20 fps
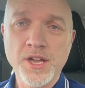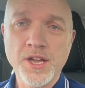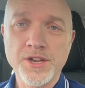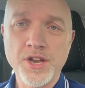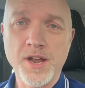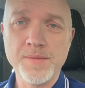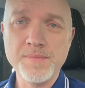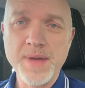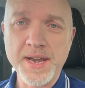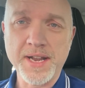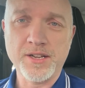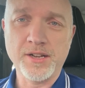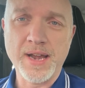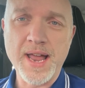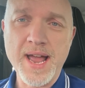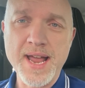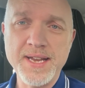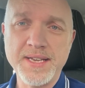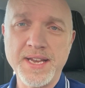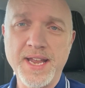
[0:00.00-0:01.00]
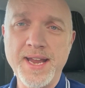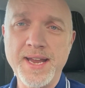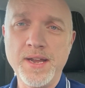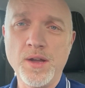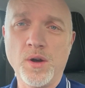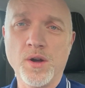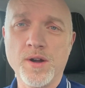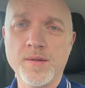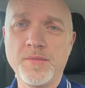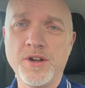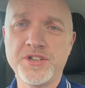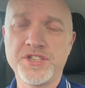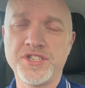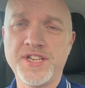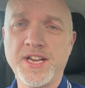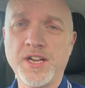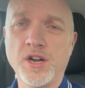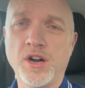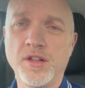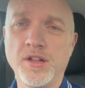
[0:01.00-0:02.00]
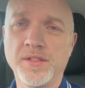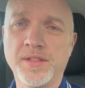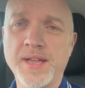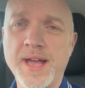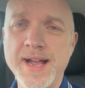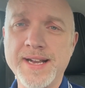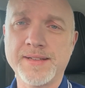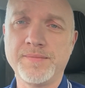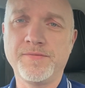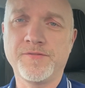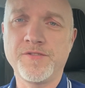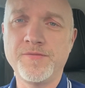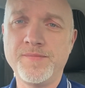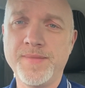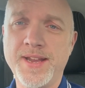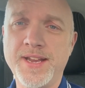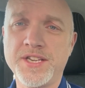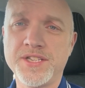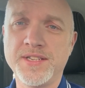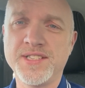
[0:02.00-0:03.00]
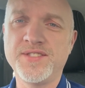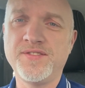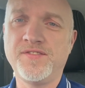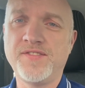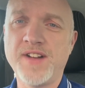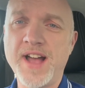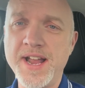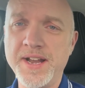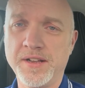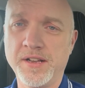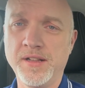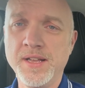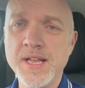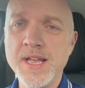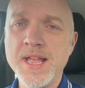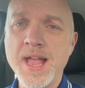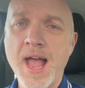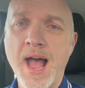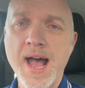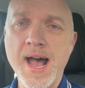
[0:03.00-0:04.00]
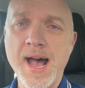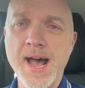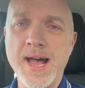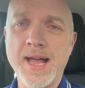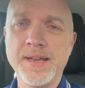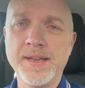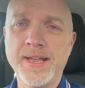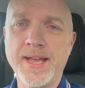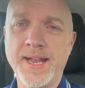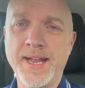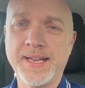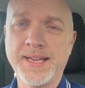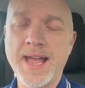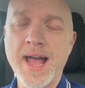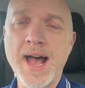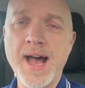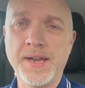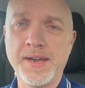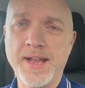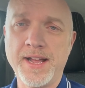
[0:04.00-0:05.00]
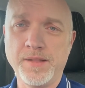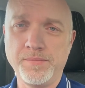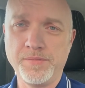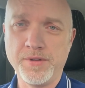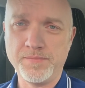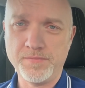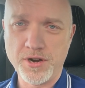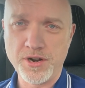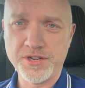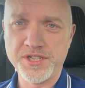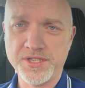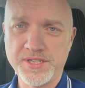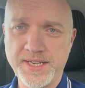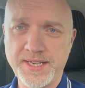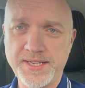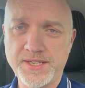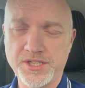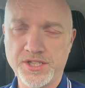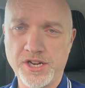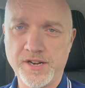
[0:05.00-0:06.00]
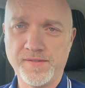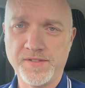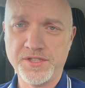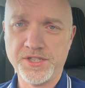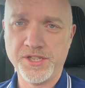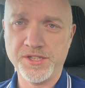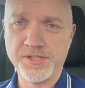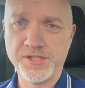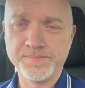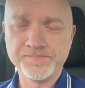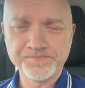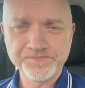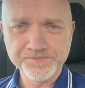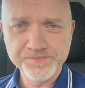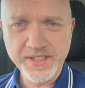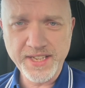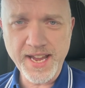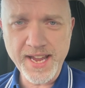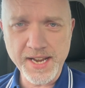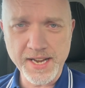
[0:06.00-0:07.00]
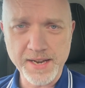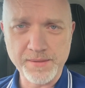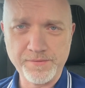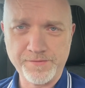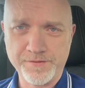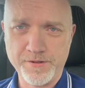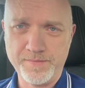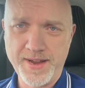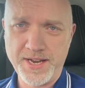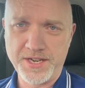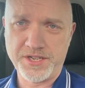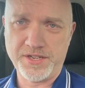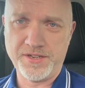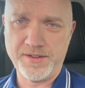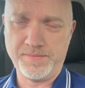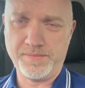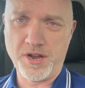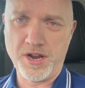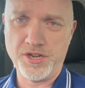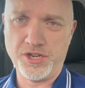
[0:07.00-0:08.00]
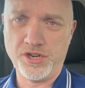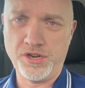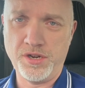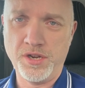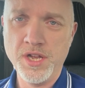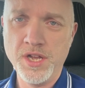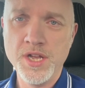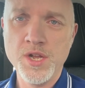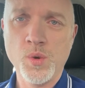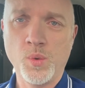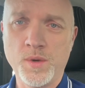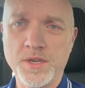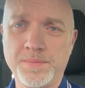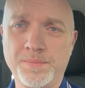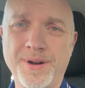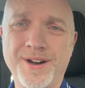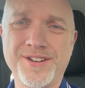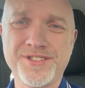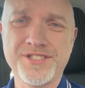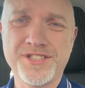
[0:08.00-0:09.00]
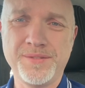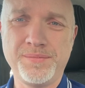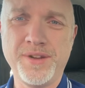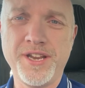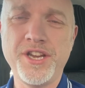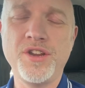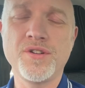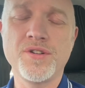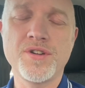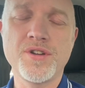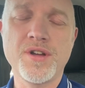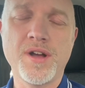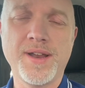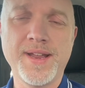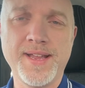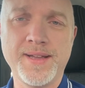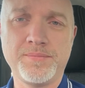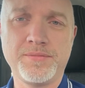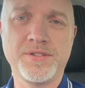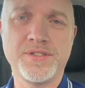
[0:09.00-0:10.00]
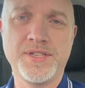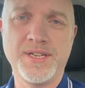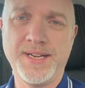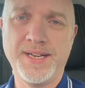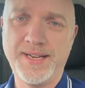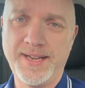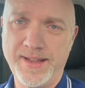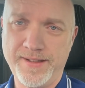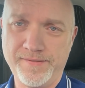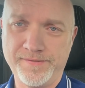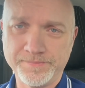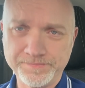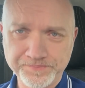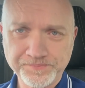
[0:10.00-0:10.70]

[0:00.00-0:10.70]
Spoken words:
Now, medical ID or emergency contact information is vital, and it can help emergency services gain information about you which possibly you're not able to give.